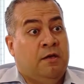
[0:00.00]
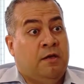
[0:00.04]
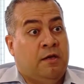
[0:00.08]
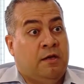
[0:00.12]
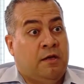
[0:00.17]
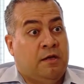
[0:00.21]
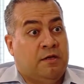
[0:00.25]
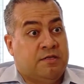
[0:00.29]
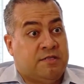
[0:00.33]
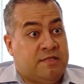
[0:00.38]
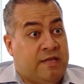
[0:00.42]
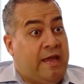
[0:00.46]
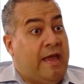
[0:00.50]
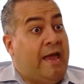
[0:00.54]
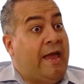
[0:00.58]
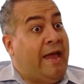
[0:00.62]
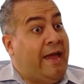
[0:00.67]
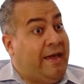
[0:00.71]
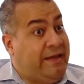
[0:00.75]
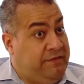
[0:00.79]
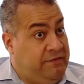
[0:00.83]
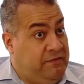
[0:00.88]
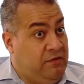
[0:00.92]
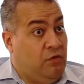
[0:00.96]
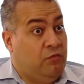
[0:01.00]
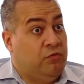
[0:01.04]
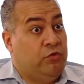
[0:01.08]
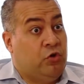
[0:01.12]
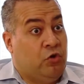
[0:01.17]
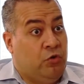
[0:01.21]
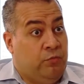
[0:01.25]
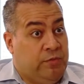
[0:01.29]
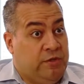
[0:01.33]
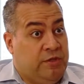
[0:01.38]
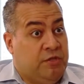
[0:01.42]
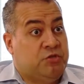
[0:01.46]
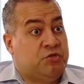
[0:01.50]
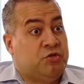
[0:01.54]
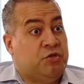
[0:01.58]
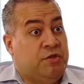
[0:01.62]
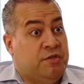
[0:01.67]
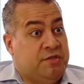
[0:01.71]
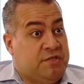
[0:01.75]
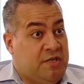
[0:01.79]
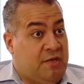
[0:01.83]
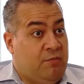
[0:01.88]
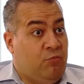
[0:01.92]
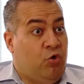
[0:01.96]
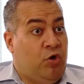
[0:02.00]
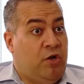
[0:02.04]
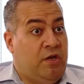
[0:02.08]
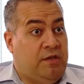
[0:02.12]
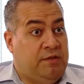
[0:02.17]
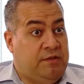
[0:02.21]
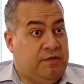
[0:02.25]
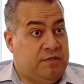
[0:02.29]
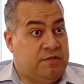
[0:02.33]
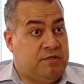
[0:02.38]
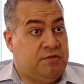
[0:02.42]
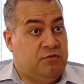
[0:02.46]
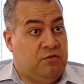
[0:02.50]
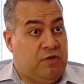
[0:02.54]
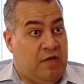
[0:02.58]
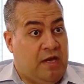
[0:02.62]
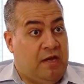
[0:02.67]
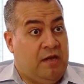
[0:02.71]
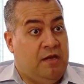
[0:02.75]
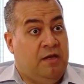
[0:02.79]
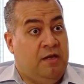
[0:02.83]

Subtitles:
ahead of the competition the same way it is today?